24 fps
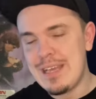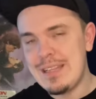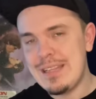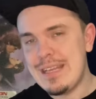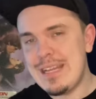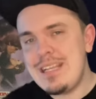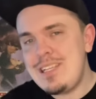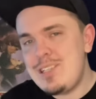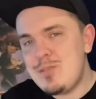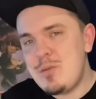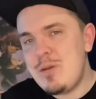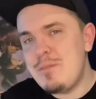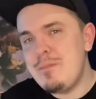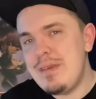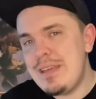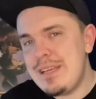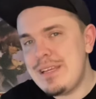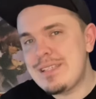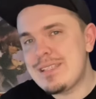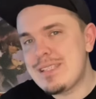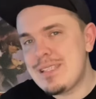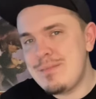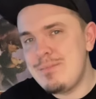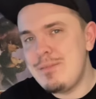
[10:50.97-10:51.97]
That is what
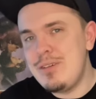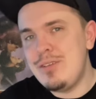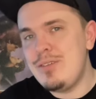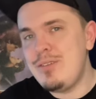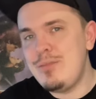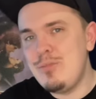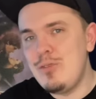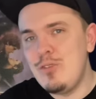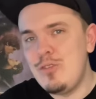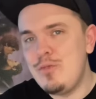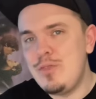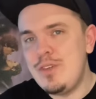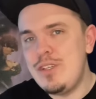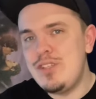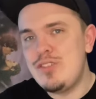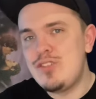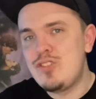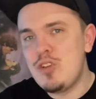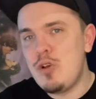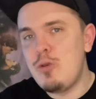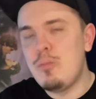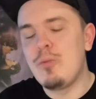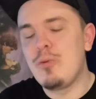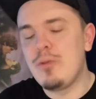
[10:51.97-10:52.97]
makes the movie
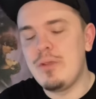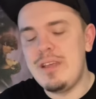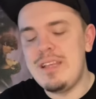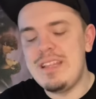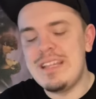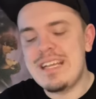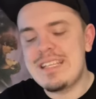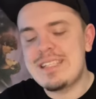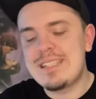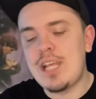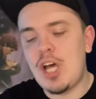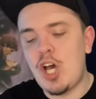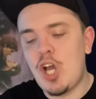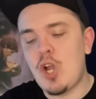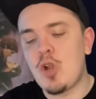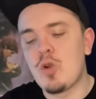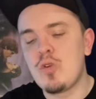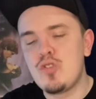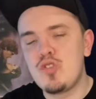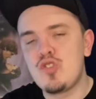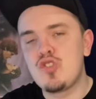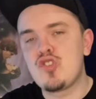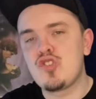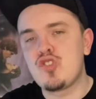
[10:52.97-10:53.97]
so brilliant. That's the
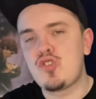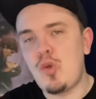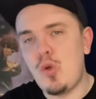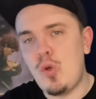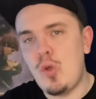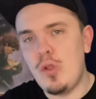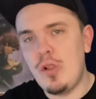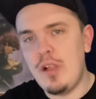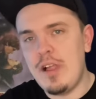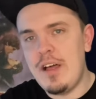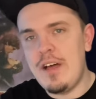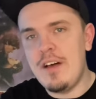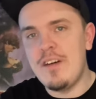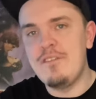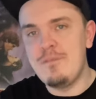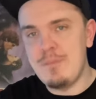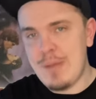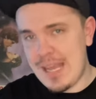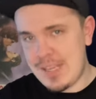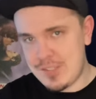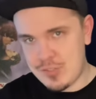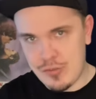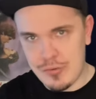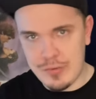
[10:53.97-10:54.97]
heart and soul of
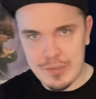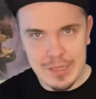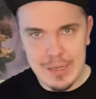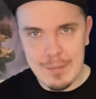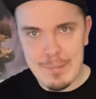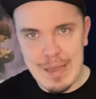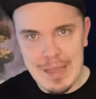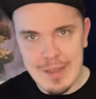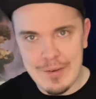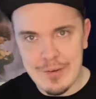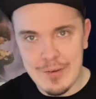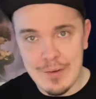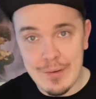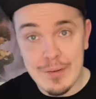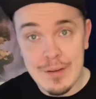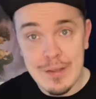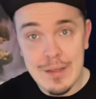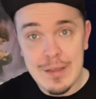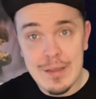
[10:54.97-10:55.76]
Master and Commander.